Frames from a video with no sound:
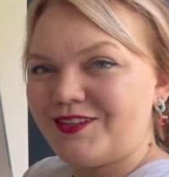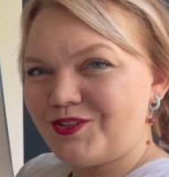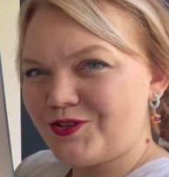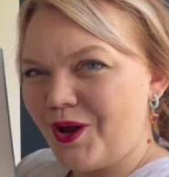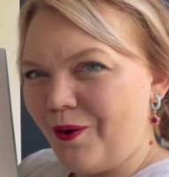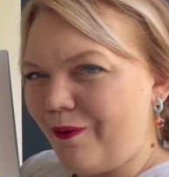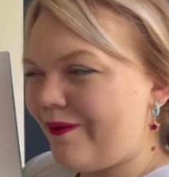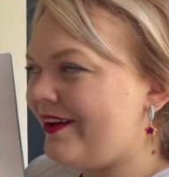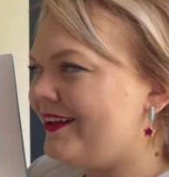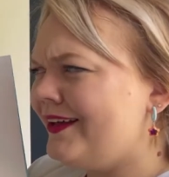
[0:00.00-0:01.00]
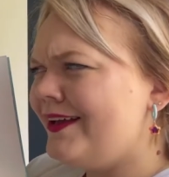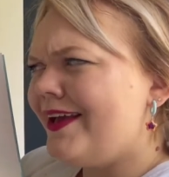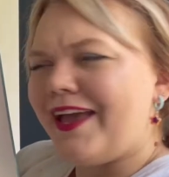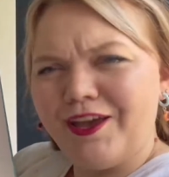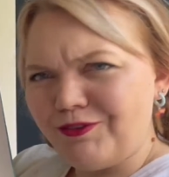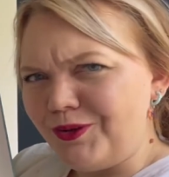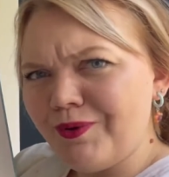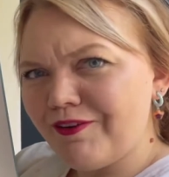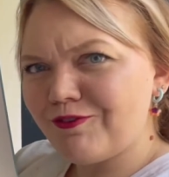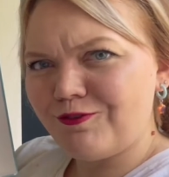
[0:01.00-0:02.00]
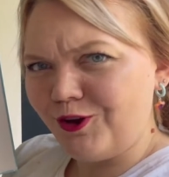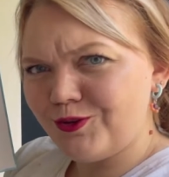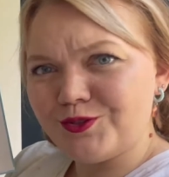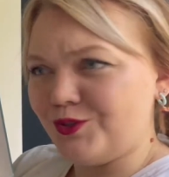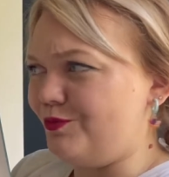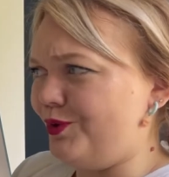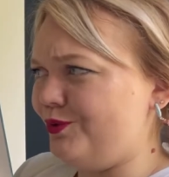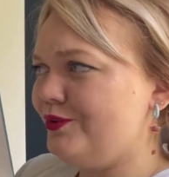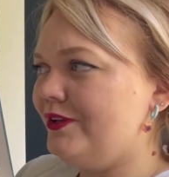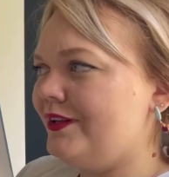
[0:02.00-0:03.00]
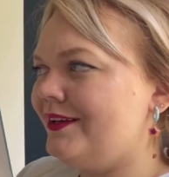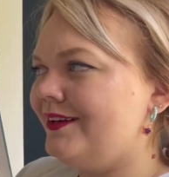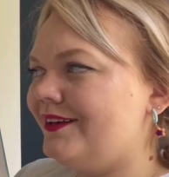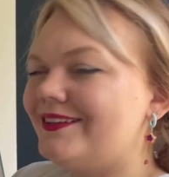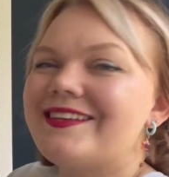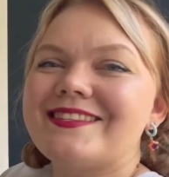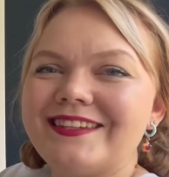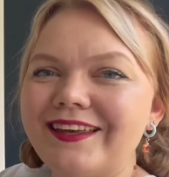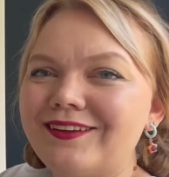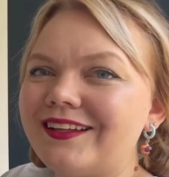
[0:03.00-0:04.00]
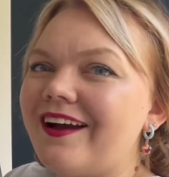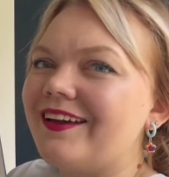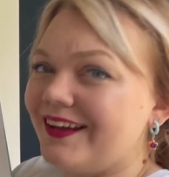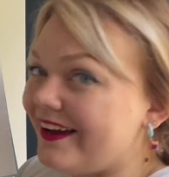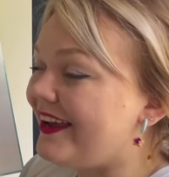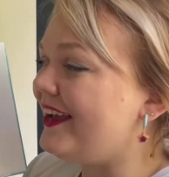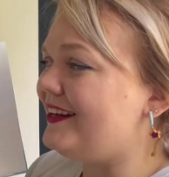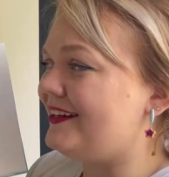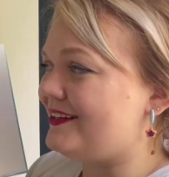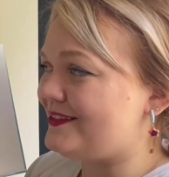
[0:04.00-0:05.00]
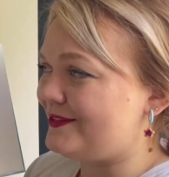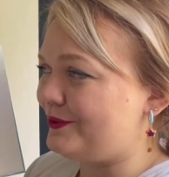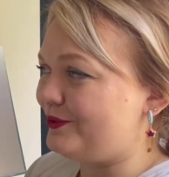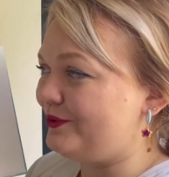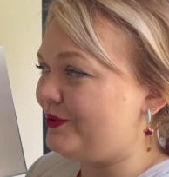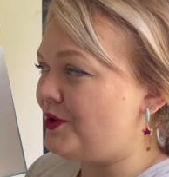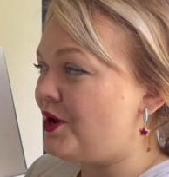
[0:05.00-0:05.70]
Joe, have you ever flown to the moon? The snail and I are heading there soon.